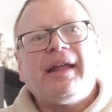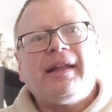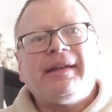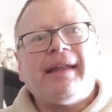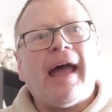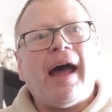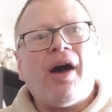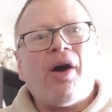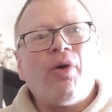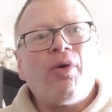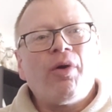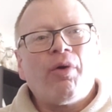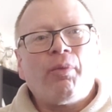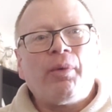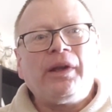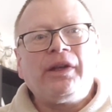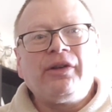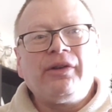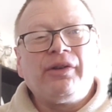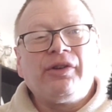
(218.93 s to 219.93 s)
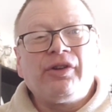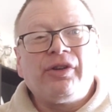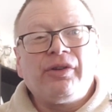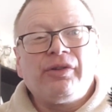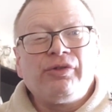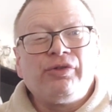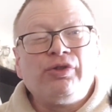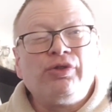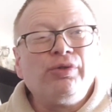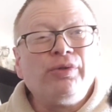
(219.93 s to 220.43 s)
Now, we
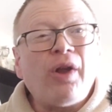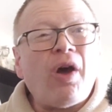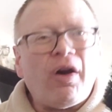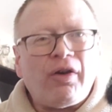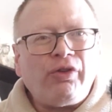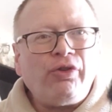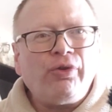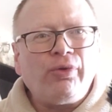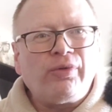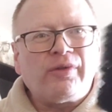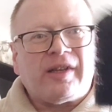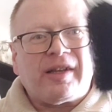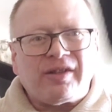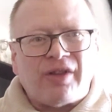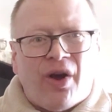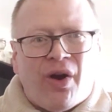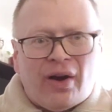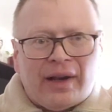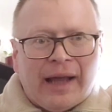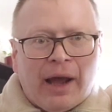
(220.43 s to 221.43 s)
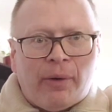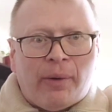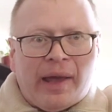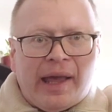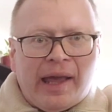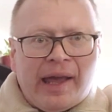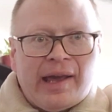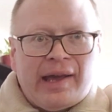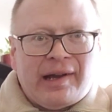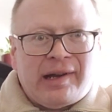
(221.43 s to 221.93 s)
do not use this on our
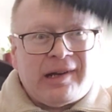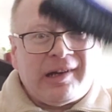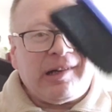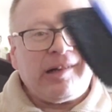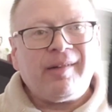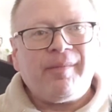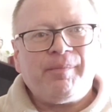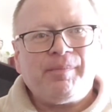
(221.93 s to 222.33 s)
hair.